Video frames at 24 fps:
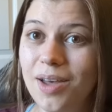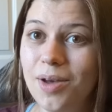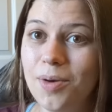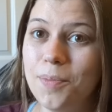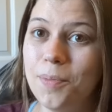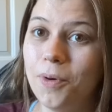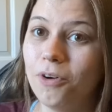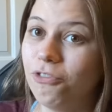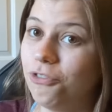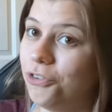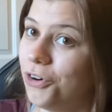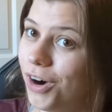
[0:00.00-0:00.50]

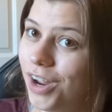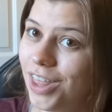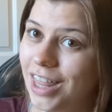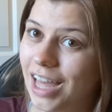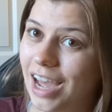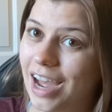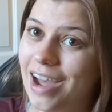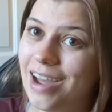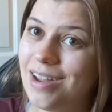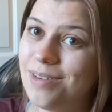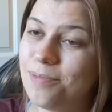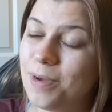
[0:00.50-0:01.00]
before
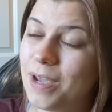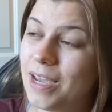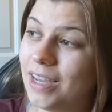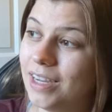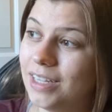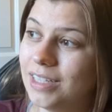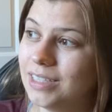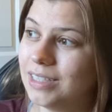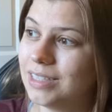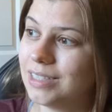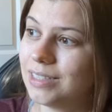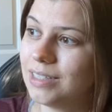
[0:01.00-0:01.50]
that,
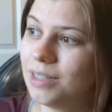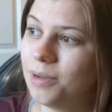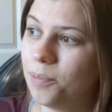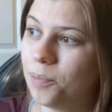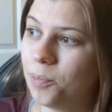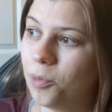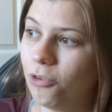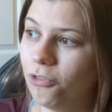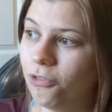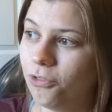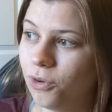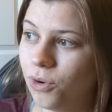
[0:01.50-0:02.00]
because
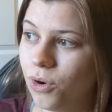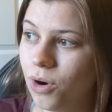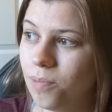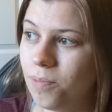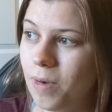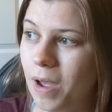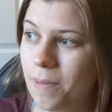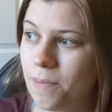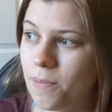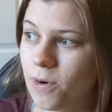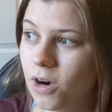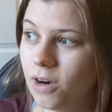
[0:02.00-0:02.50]
before
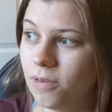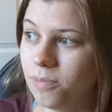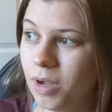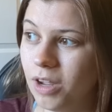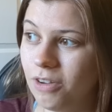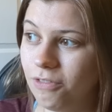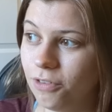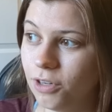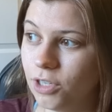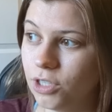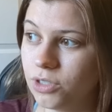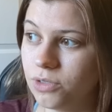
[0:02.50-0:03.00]
my
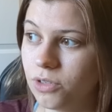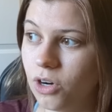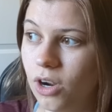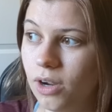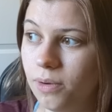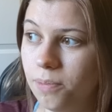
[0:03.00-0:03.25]
first